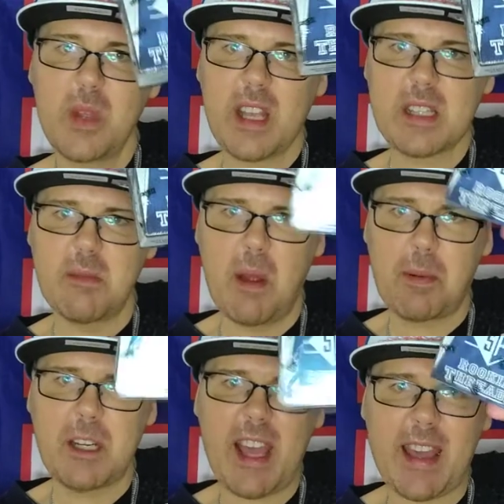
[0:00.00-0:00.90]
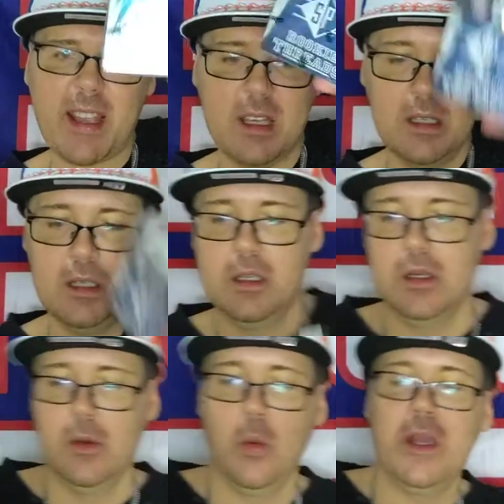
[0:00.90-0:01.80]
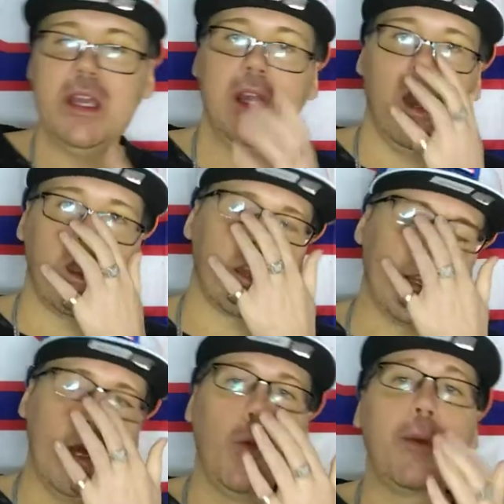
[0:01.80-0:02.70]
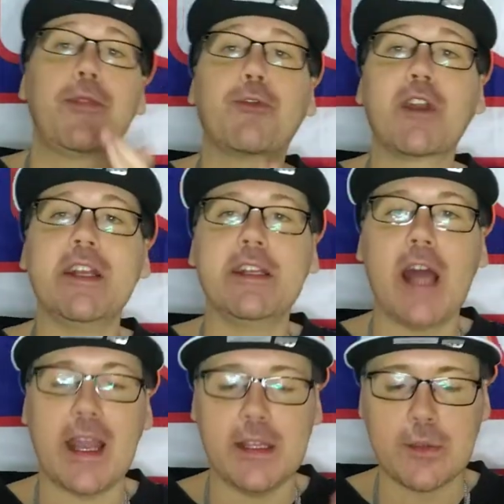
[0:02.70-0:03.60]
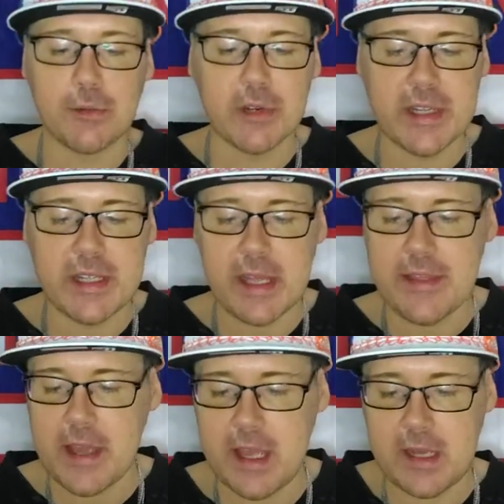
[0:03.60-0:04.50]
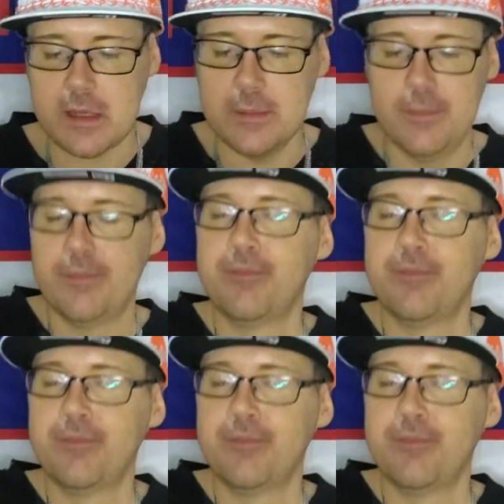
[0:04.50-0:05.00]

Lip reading: Got some Upper Deck. We are going to open three tonight. Three and then...